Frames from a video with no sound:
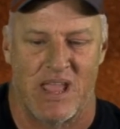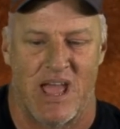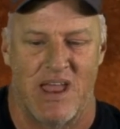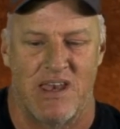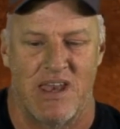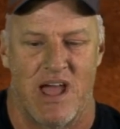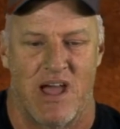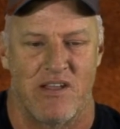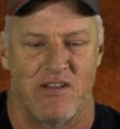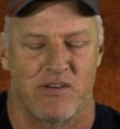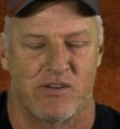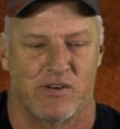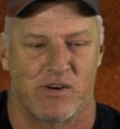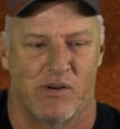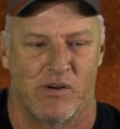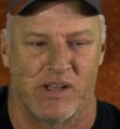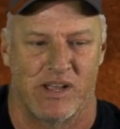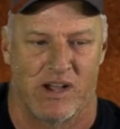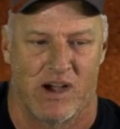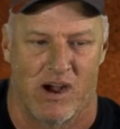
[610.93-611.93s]
and now you're
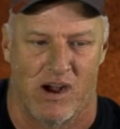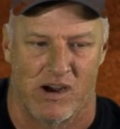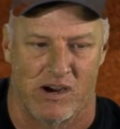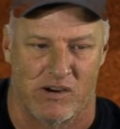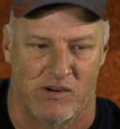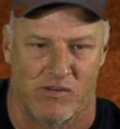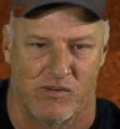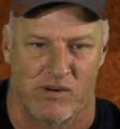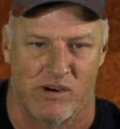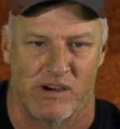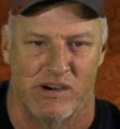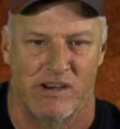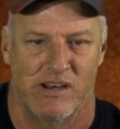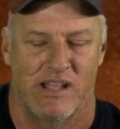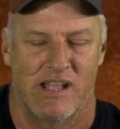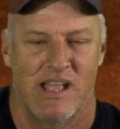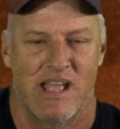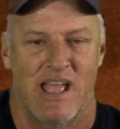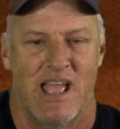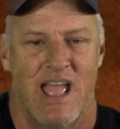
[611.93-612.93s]
growing our corn,
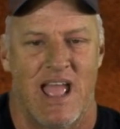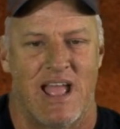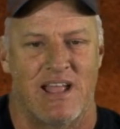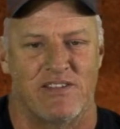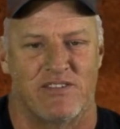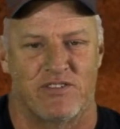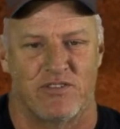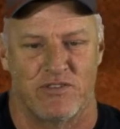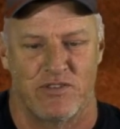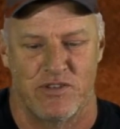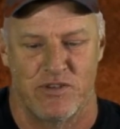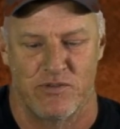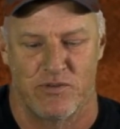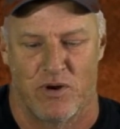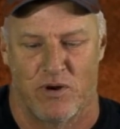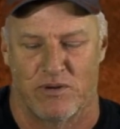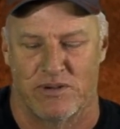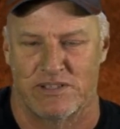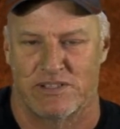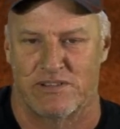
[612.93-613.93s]
and so
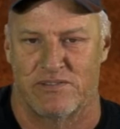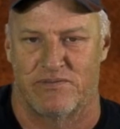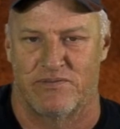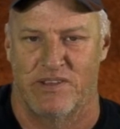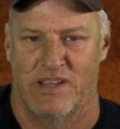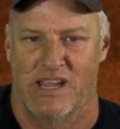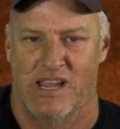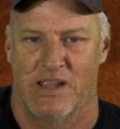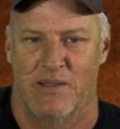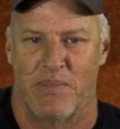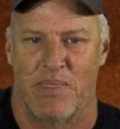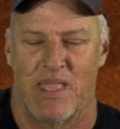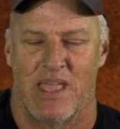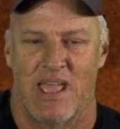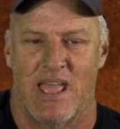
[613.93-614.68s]
you owe us a fee.